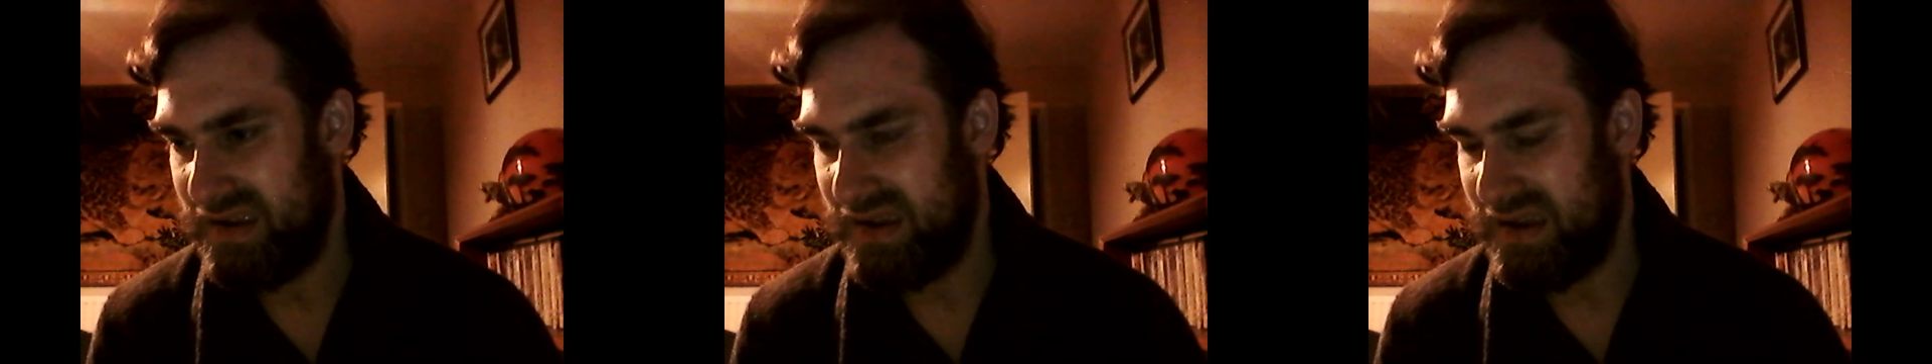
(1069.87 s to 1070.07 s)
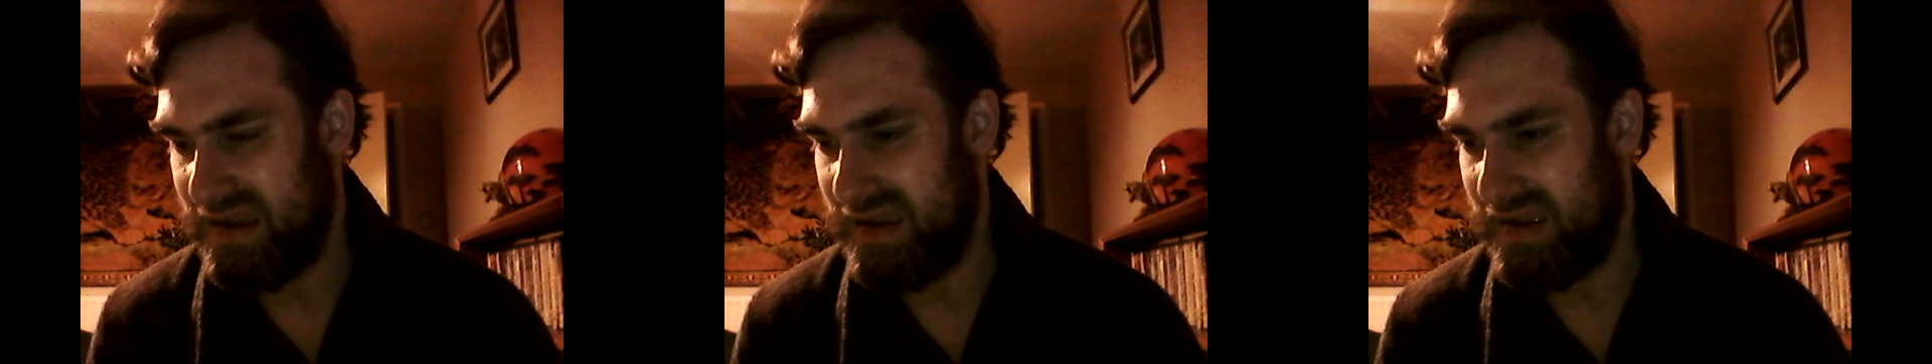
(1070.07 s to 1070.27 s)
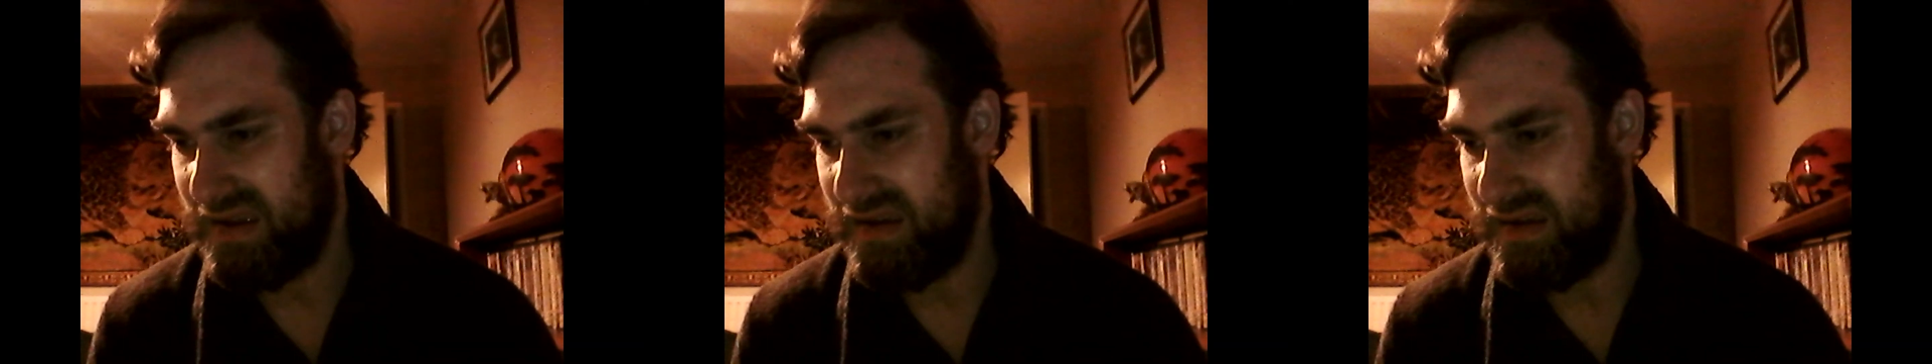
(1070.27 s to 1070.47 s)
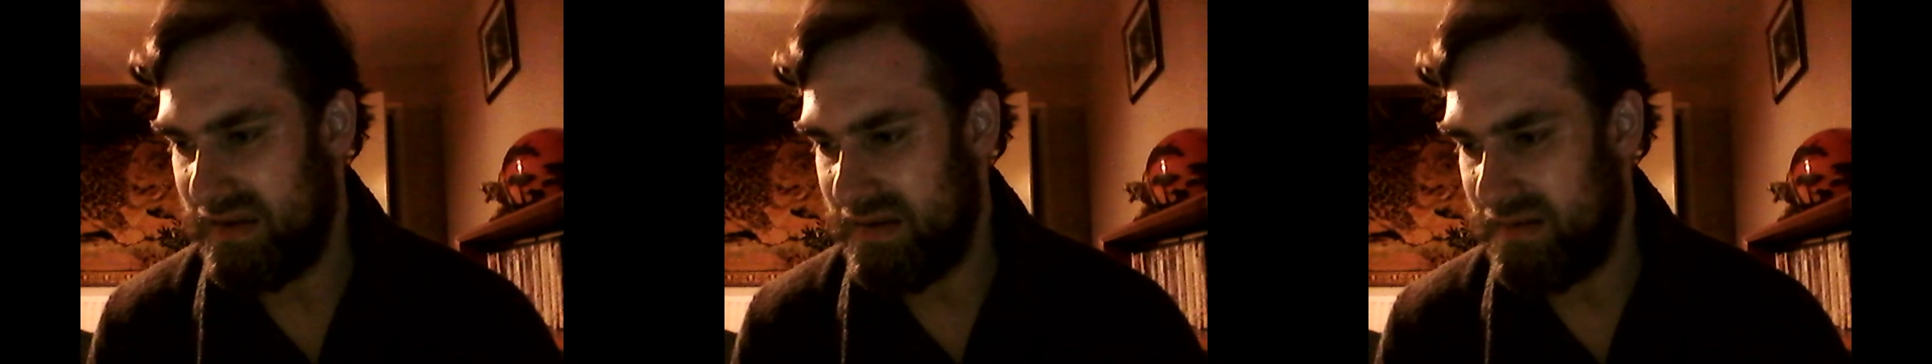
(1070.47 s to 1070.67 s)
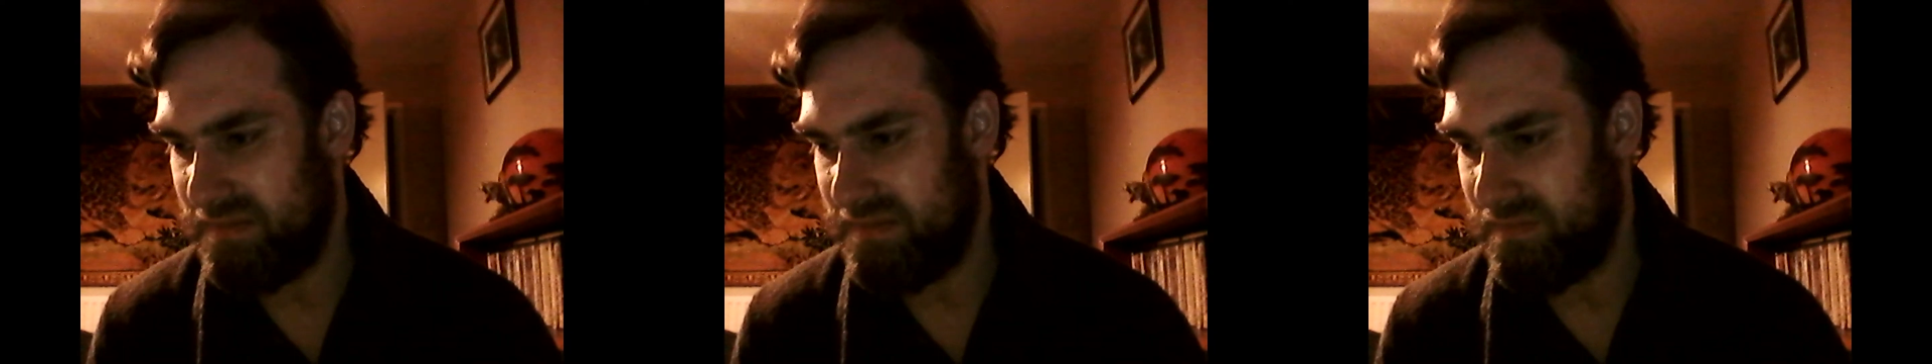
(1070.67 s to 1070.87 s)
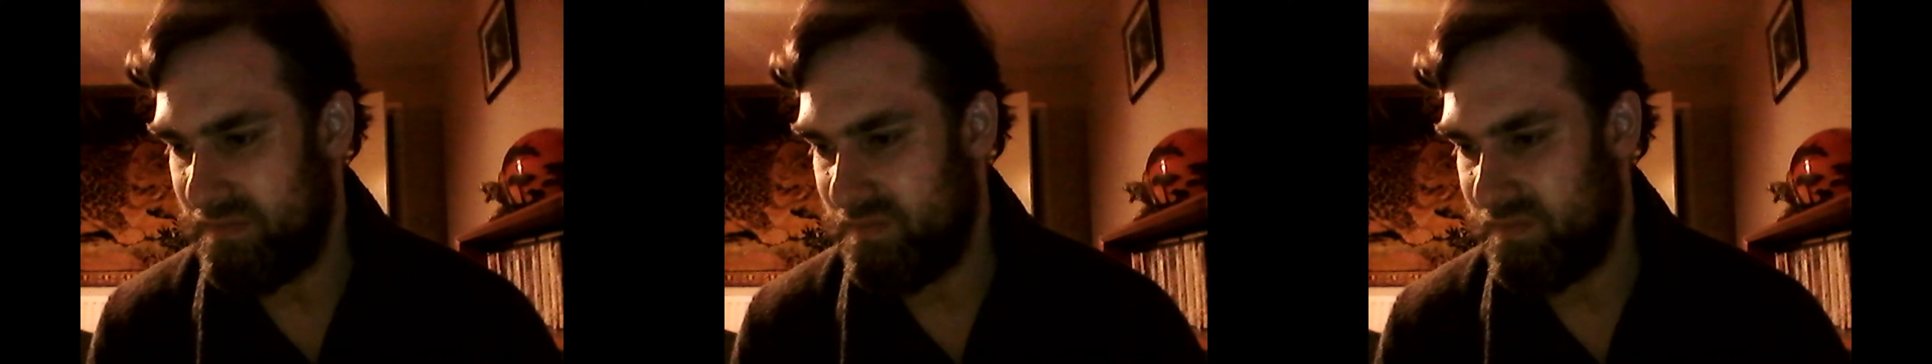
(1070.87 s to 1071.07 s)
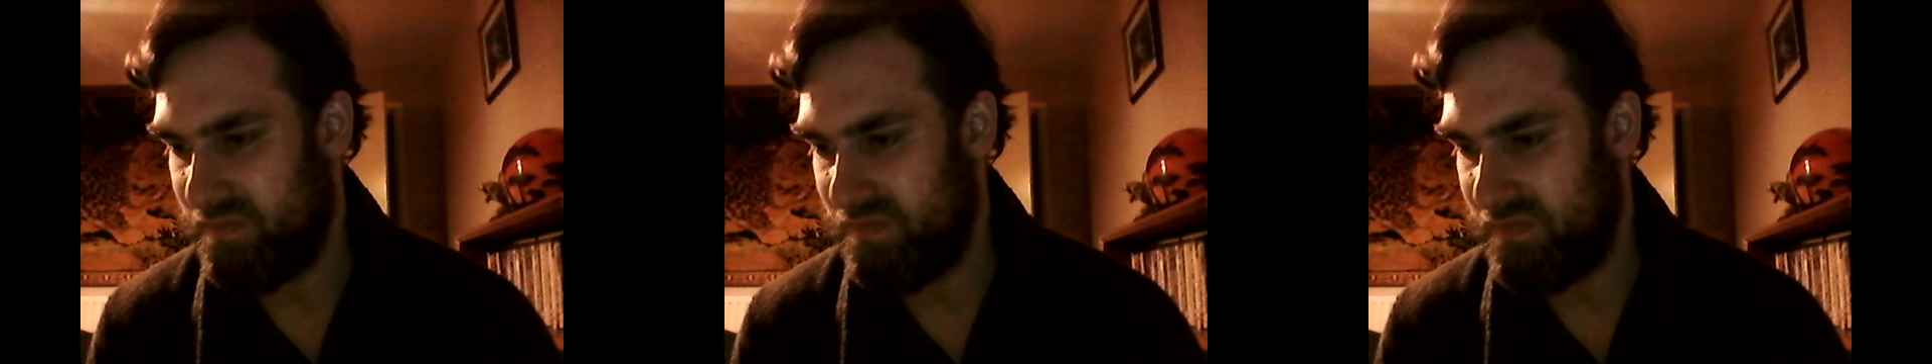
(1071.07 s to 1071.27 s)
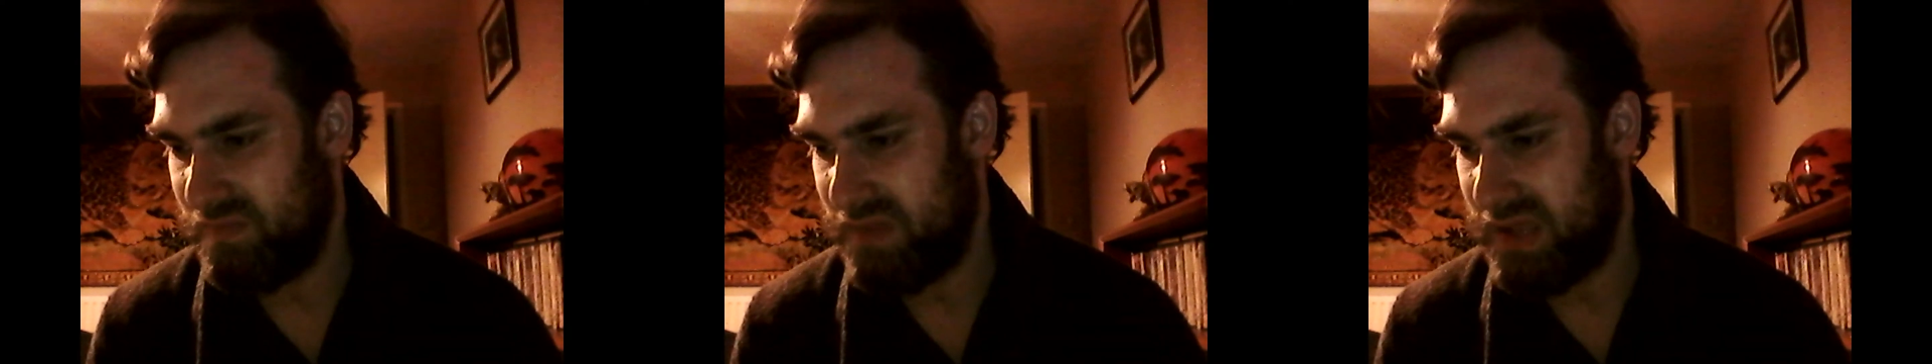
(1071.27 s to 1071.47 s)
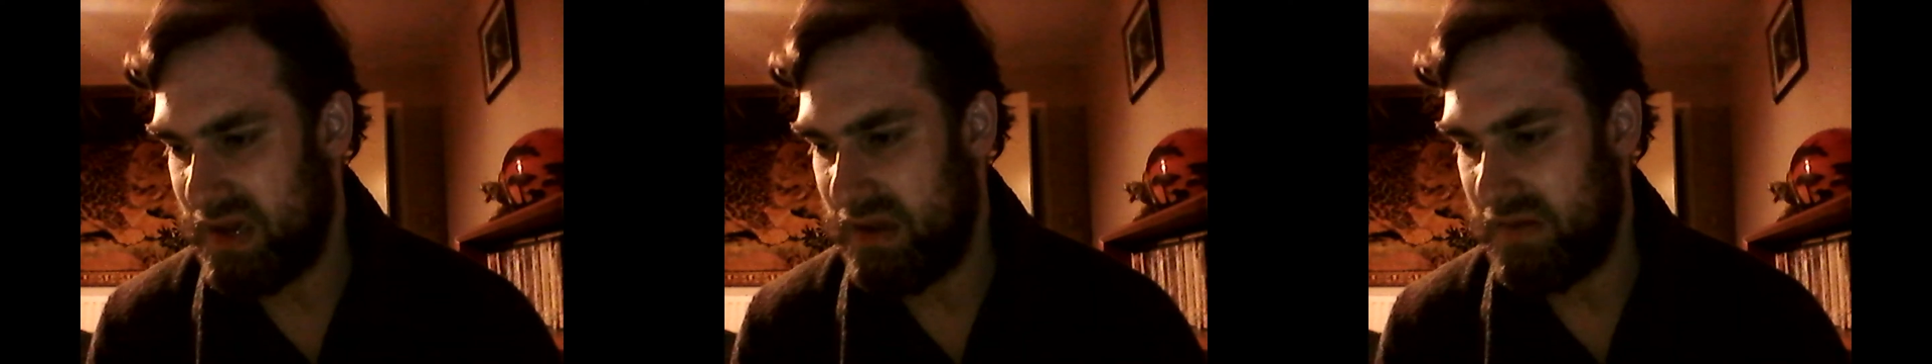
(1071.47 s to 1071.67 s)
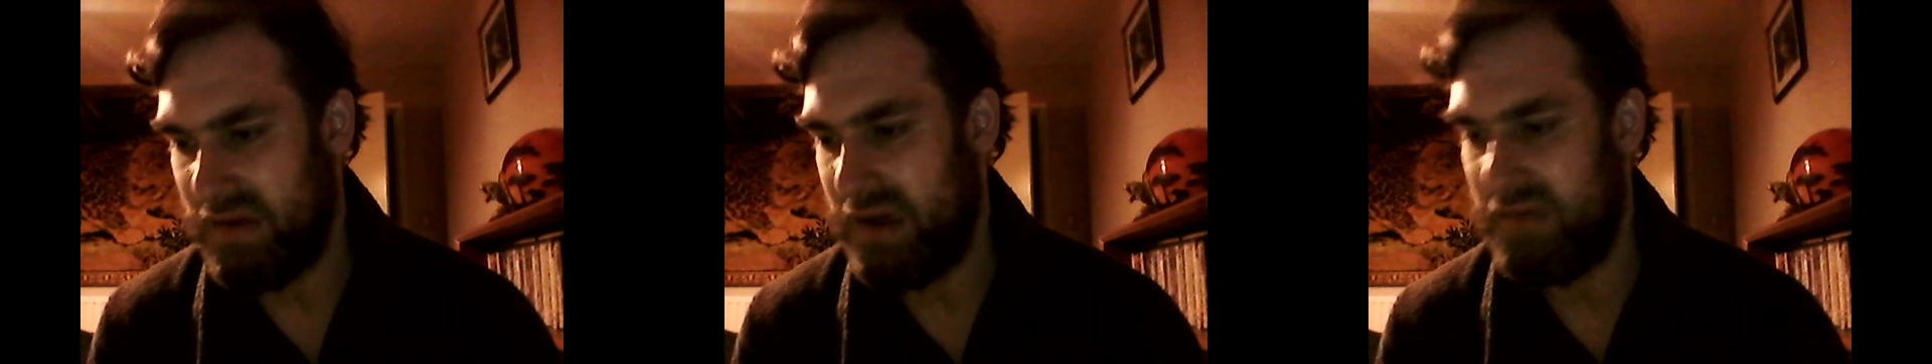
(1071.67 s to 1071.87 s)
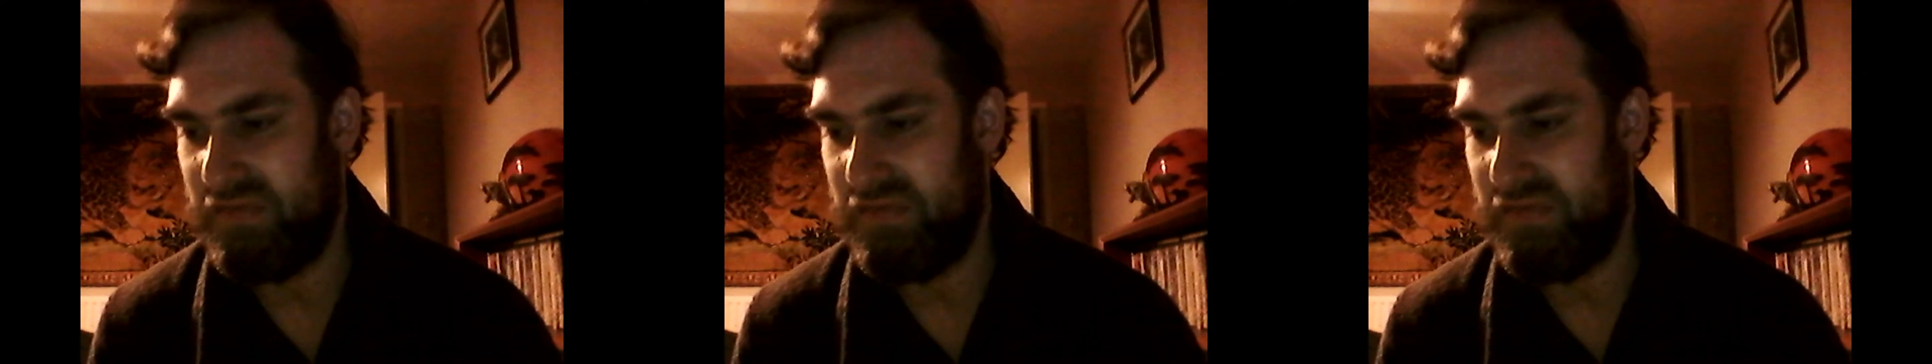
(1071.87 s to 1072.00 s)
I